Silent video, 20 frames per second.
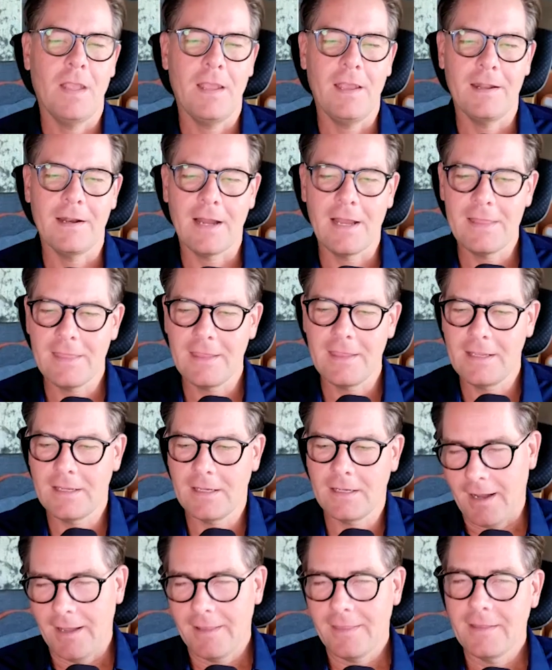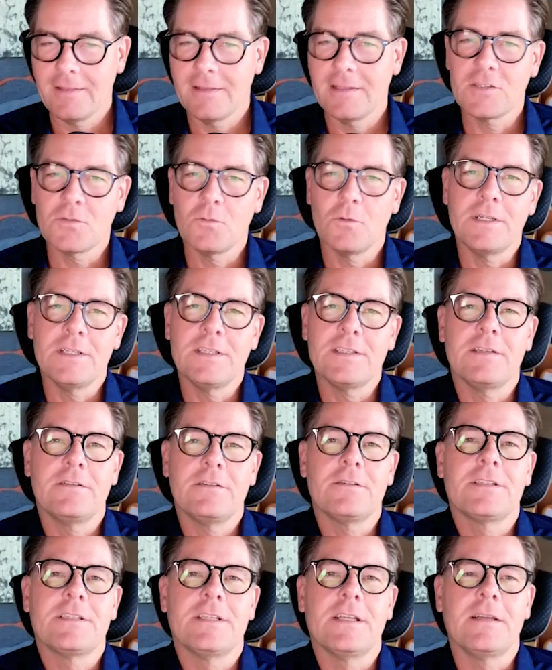And I think this one is
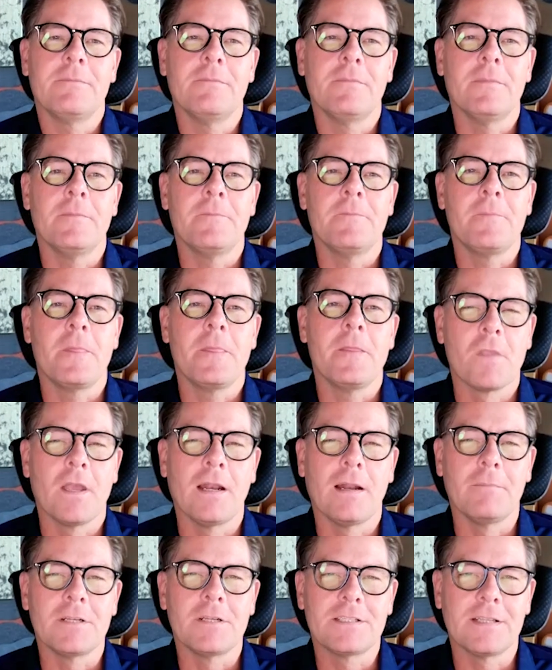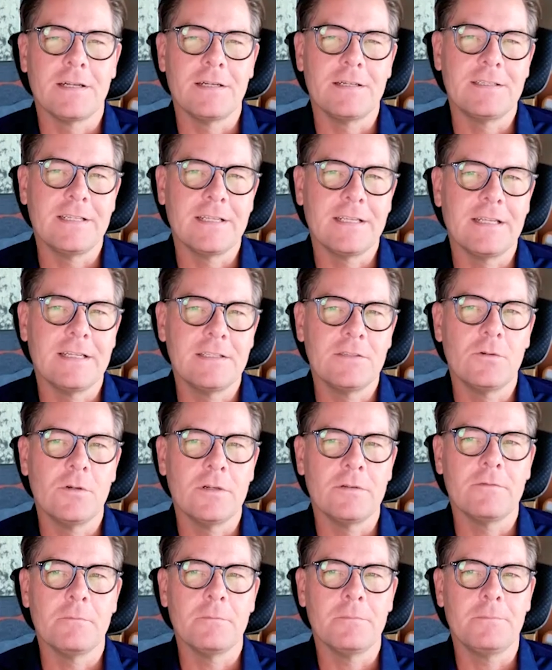interesting, and I'm excited to dig into
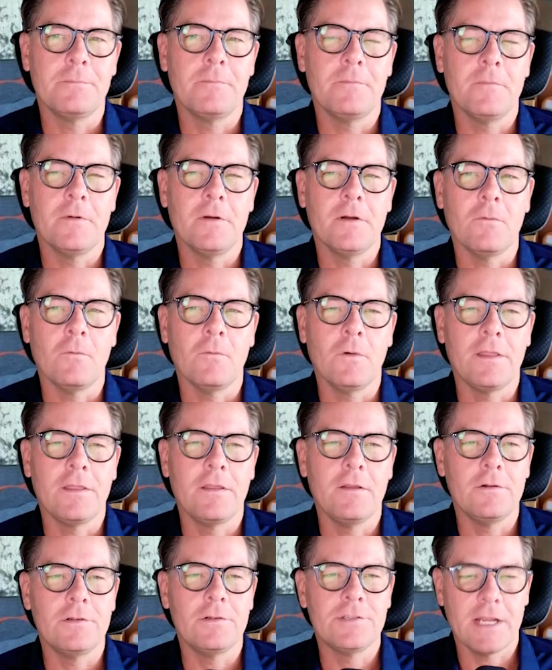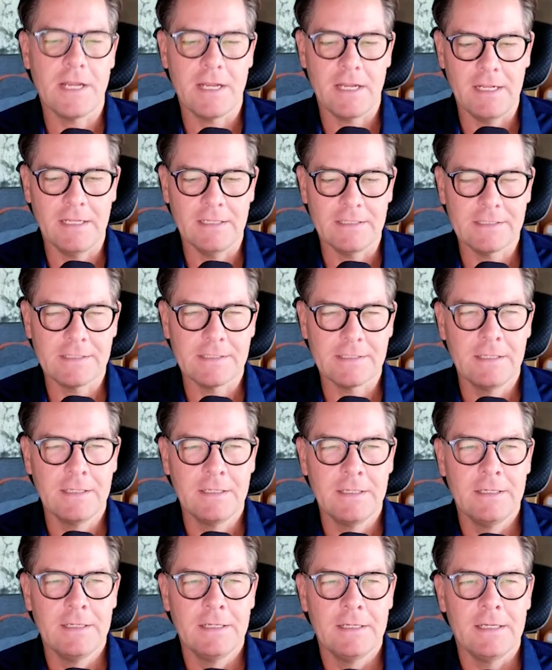it with you, Jay. It's
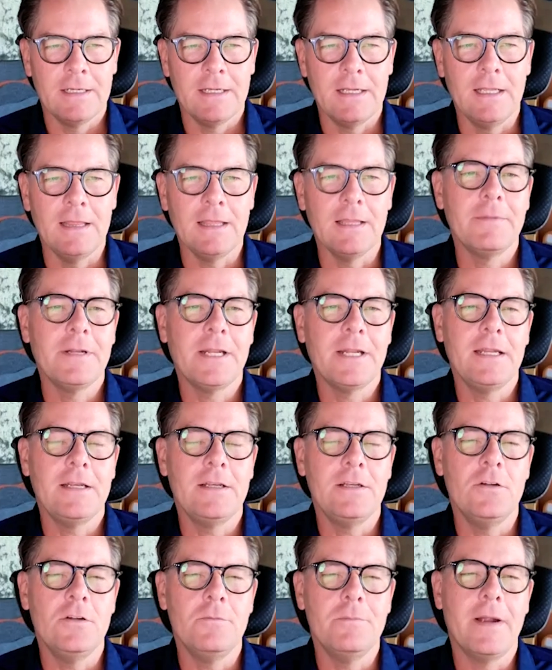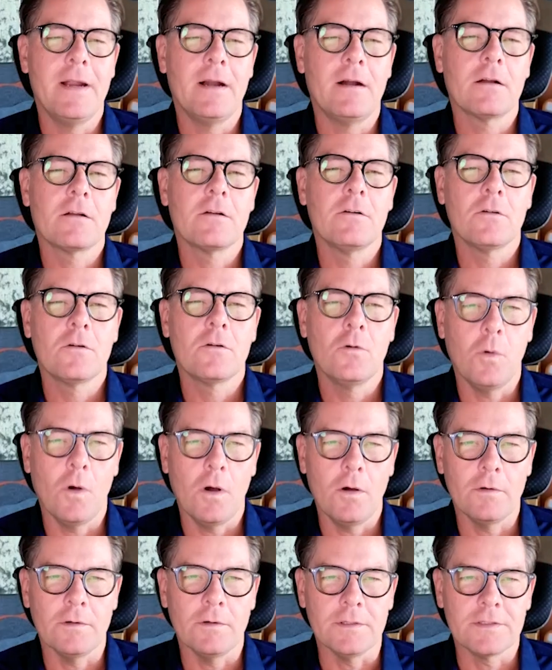eliminate numerical
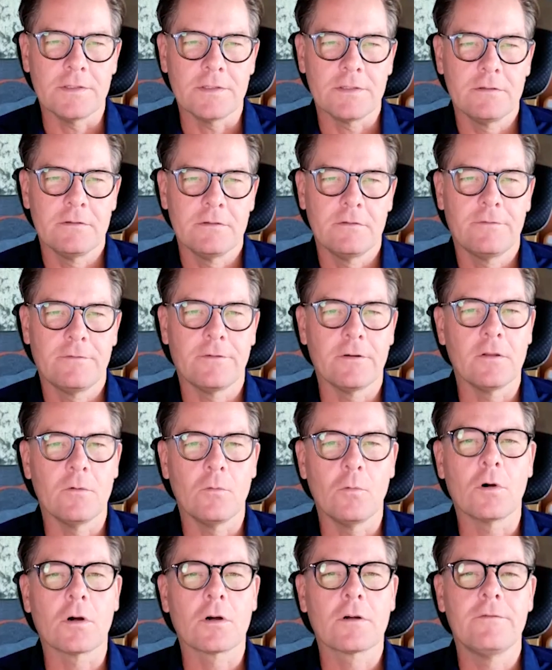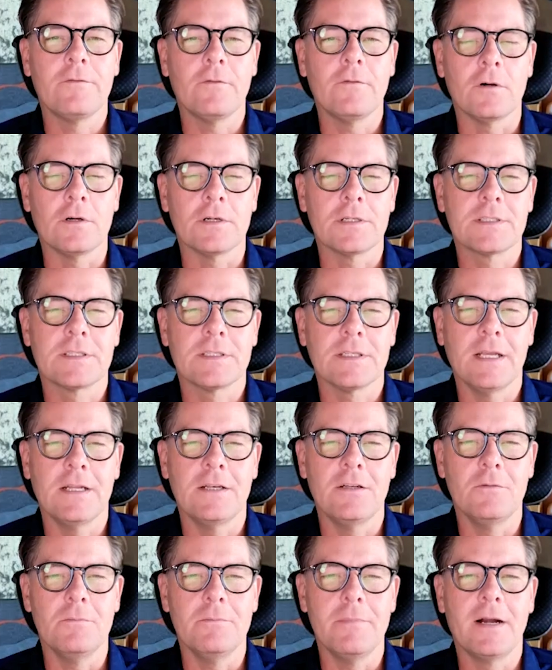quotas for the workforce and
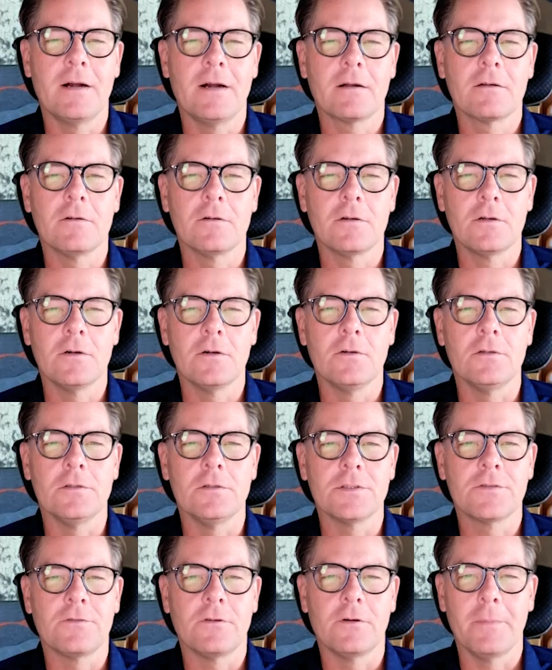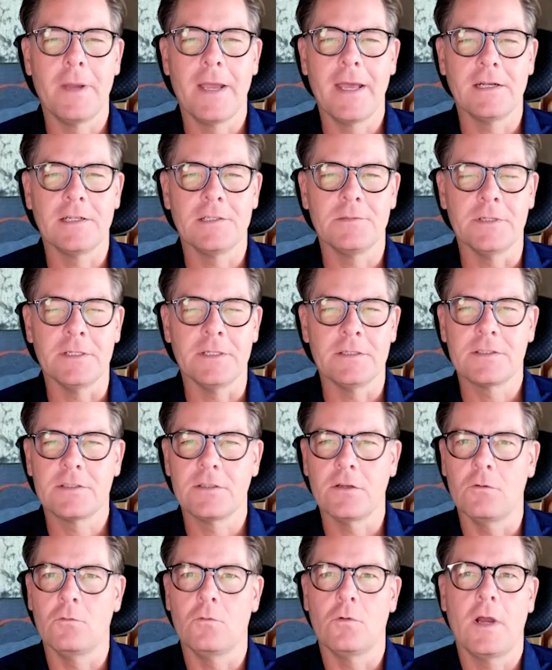numerical goals for management.
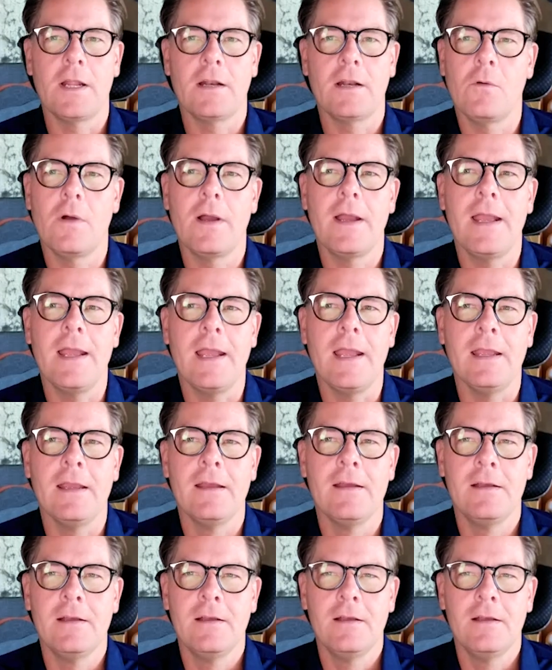So right away,